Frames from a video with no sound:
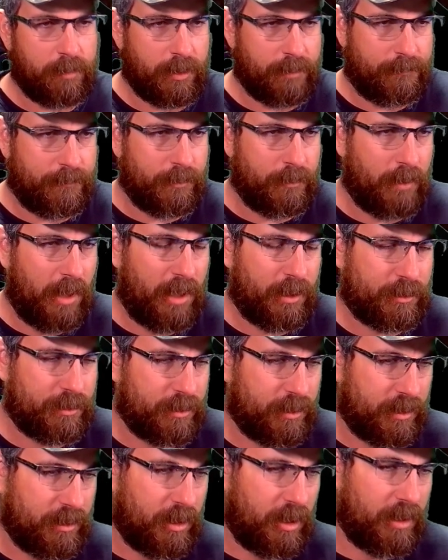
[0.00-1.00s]
But if you
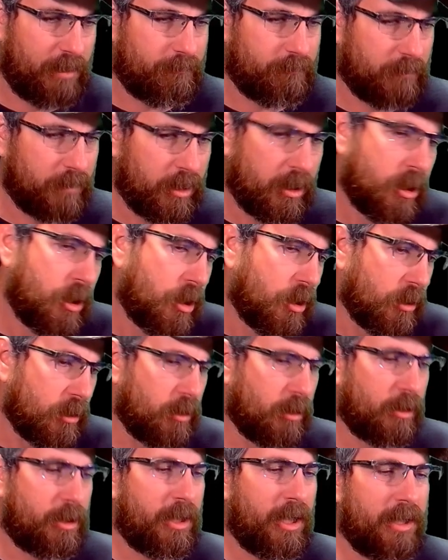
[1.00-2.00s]
actually like
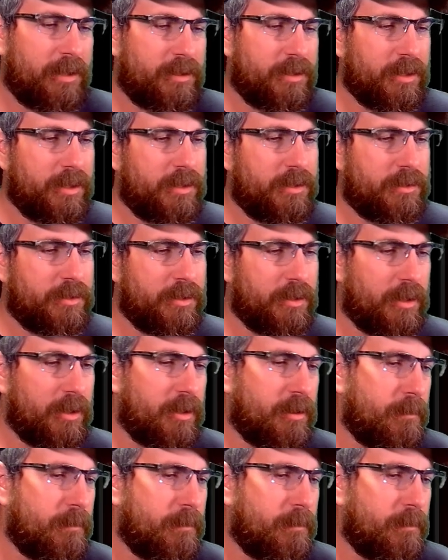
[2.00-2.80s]
look at these